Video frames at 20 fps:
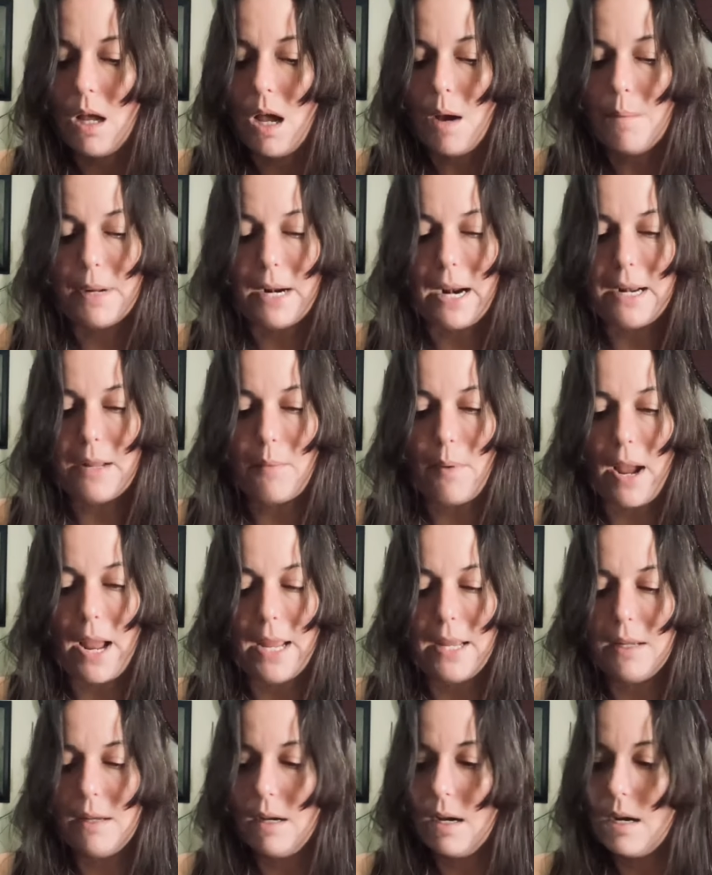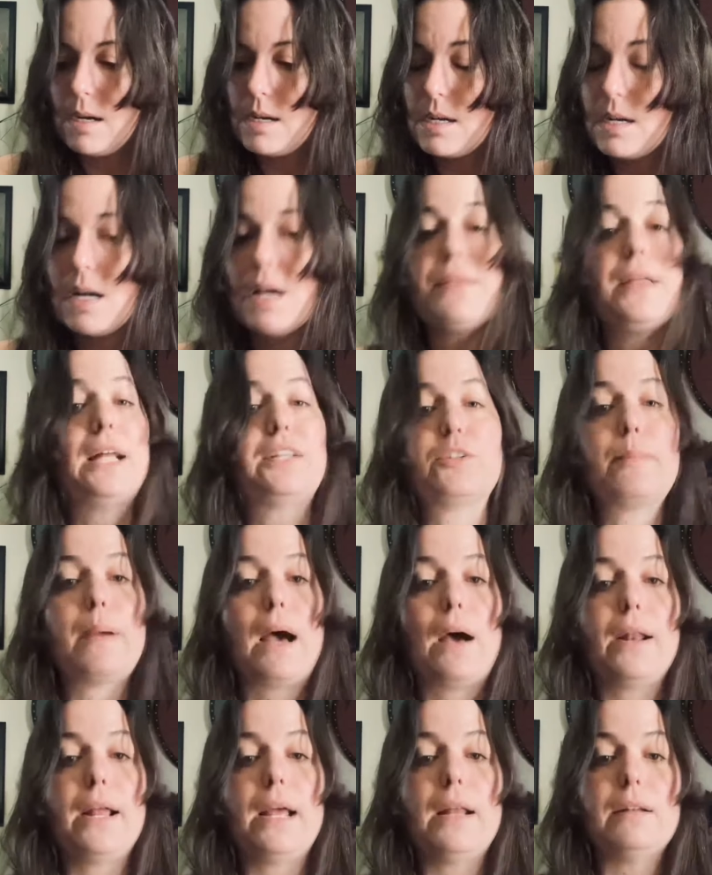But anyway, that's
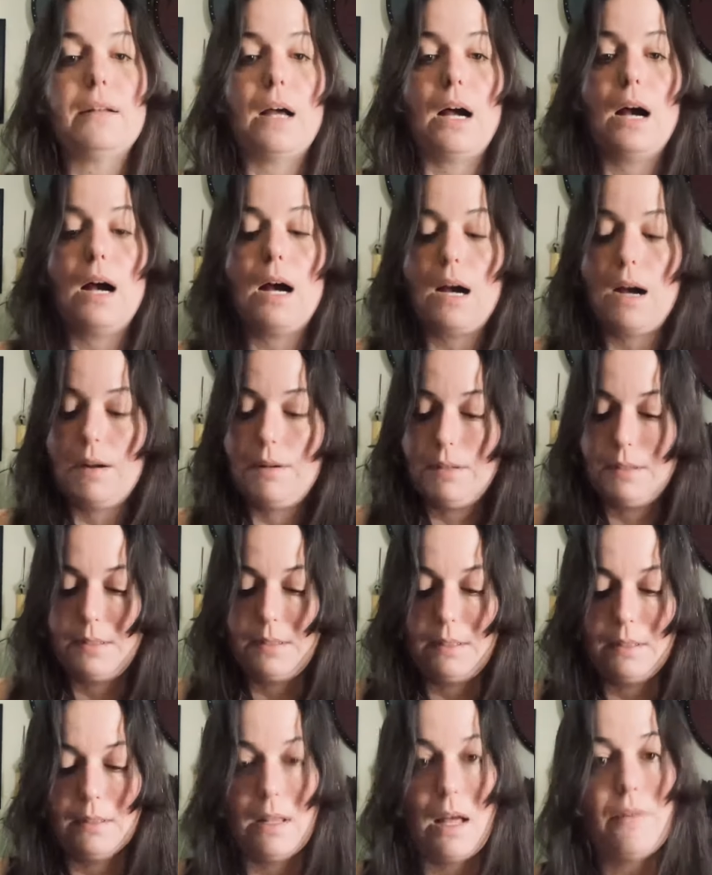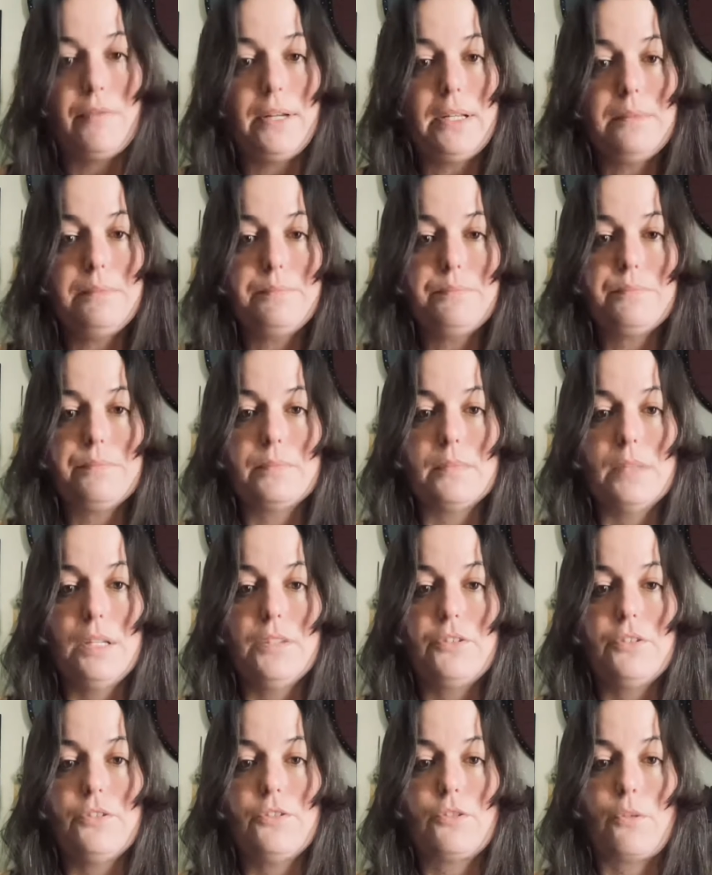about it. Love it.
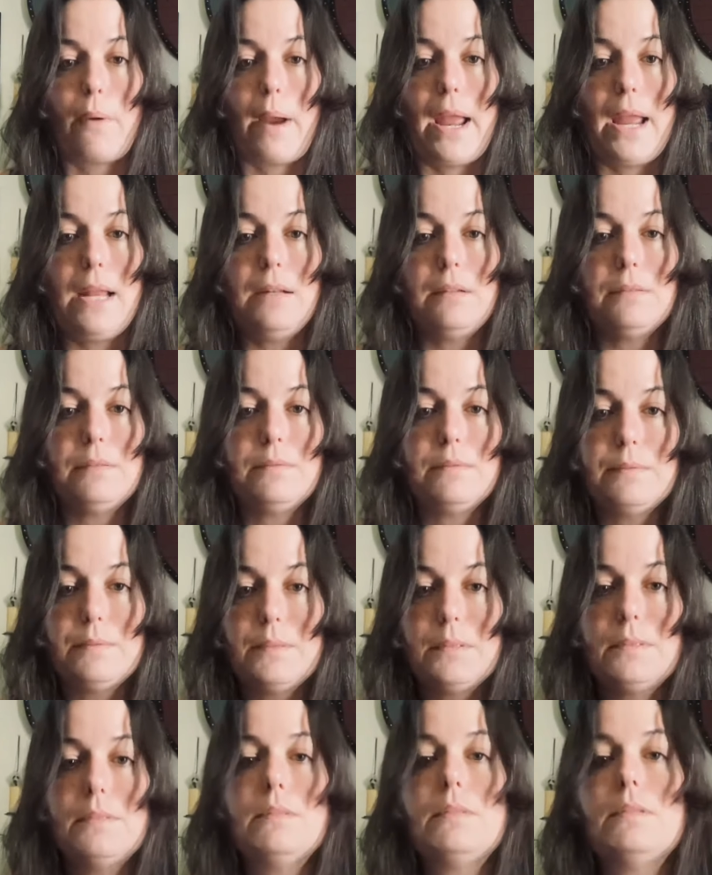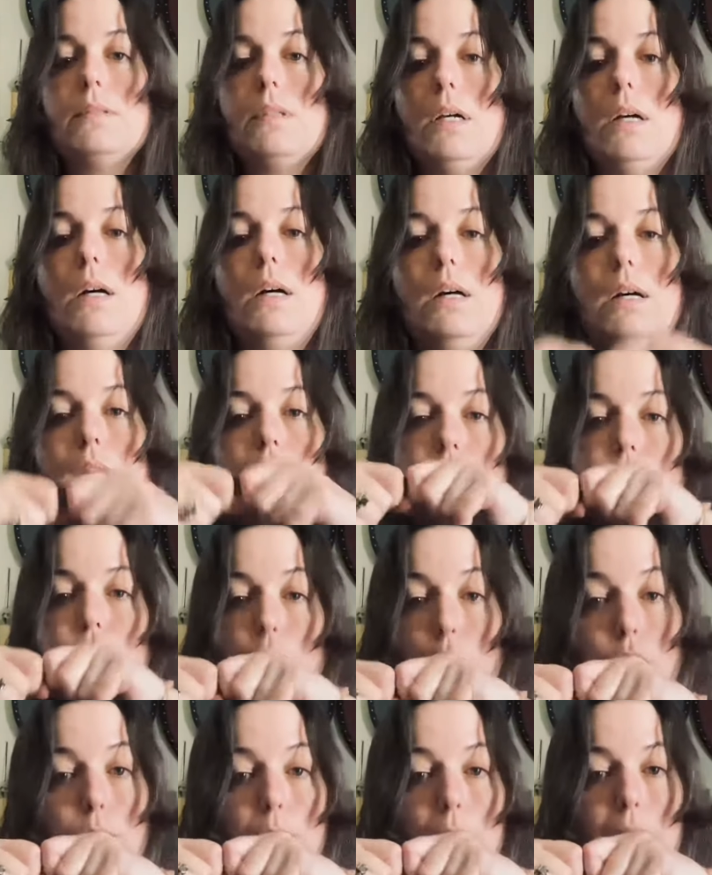This is great.
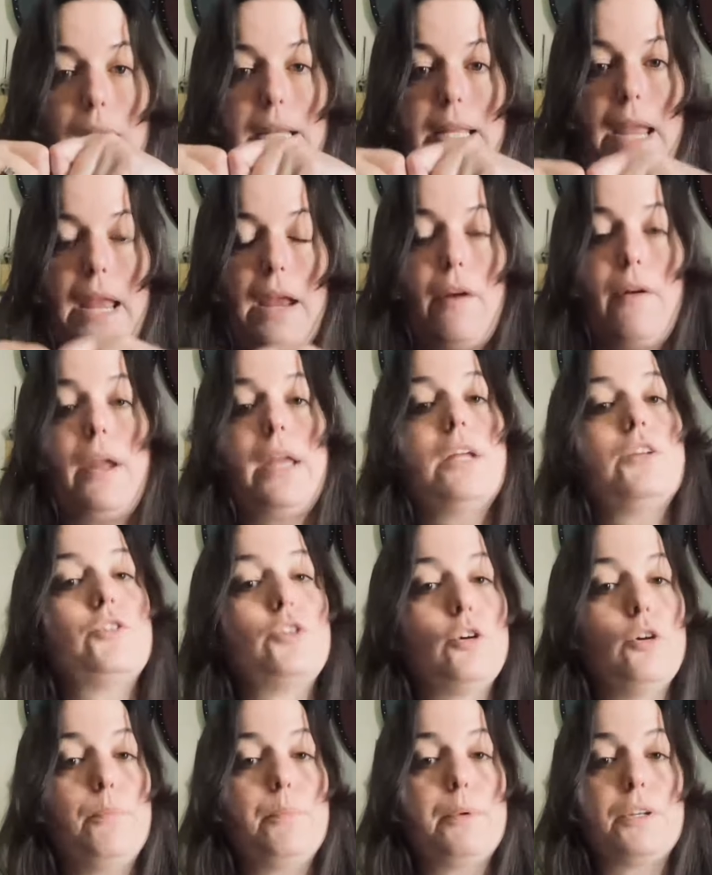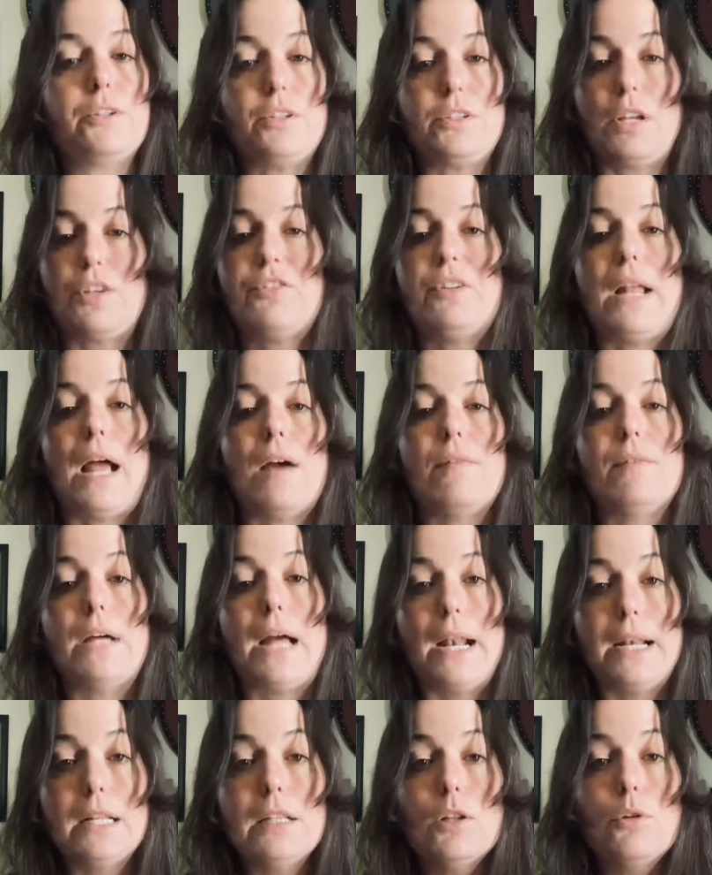Don't mind carrying a dupe because it doesn't have
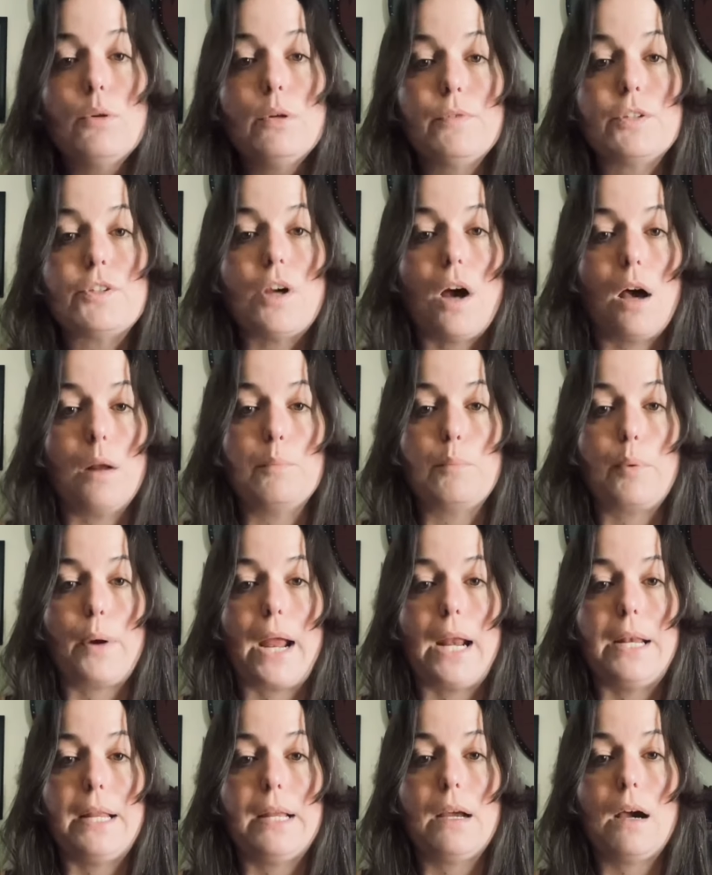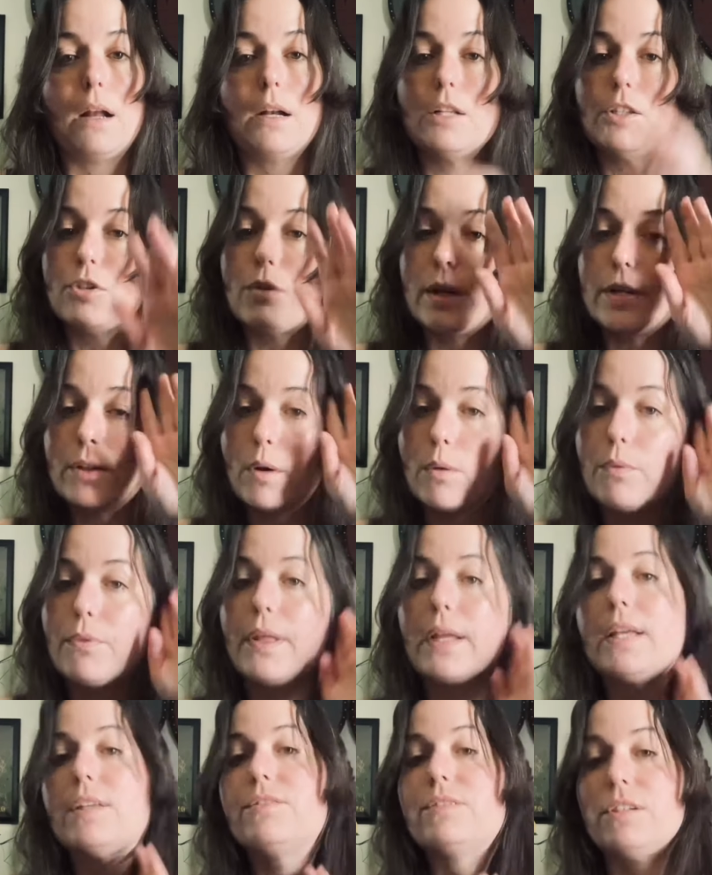any Louis Vuitton branding on it, so I don't
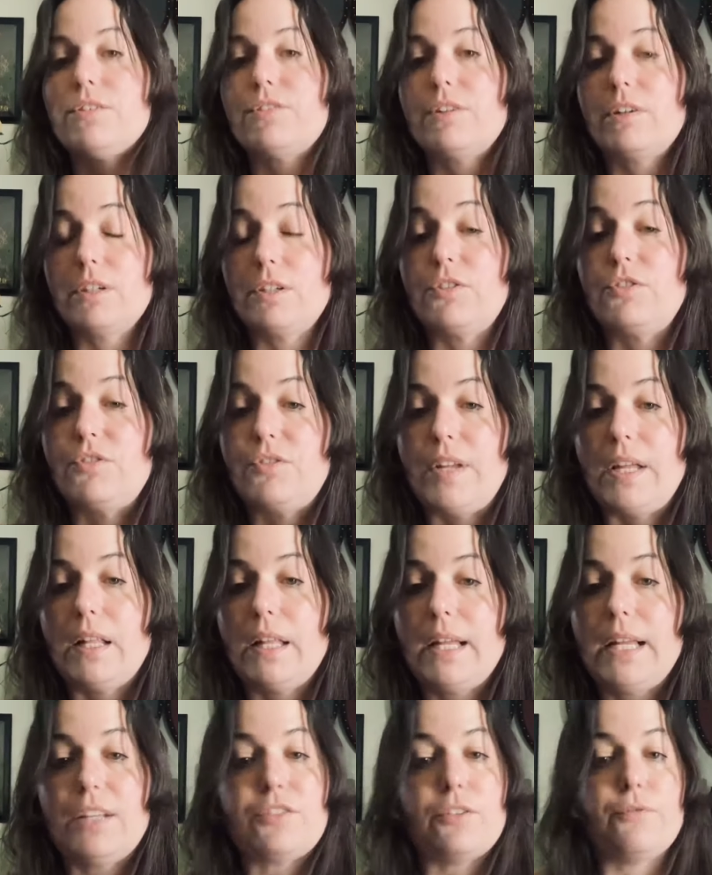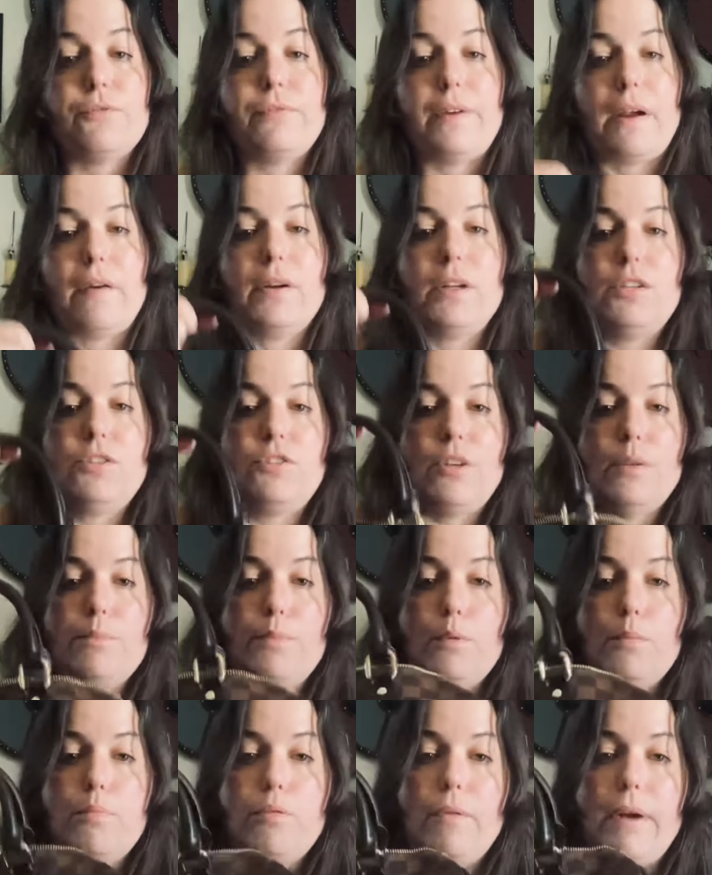think it's necessarily stealing. It's a very
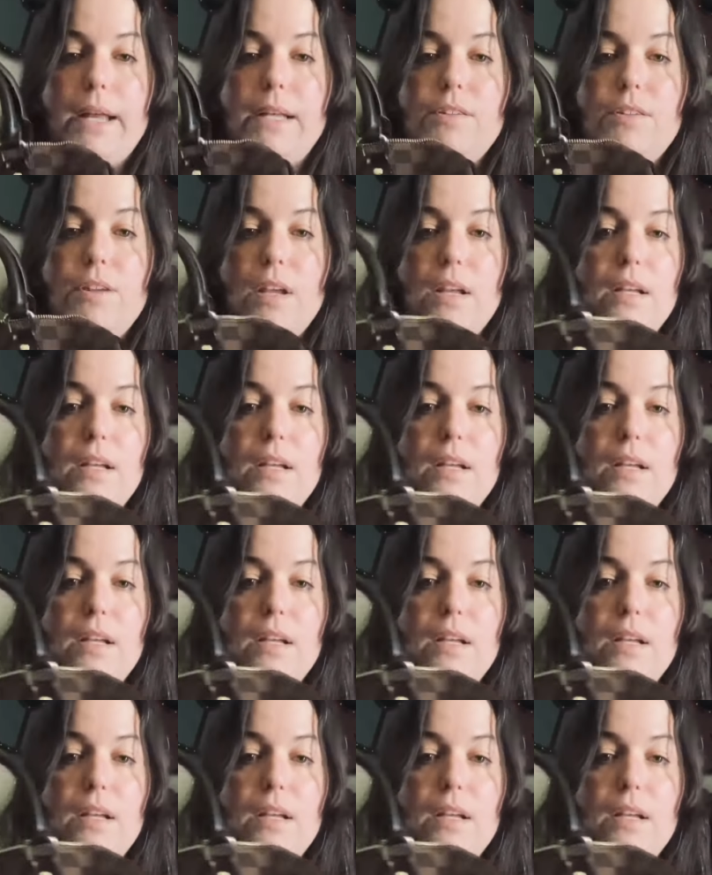simple print.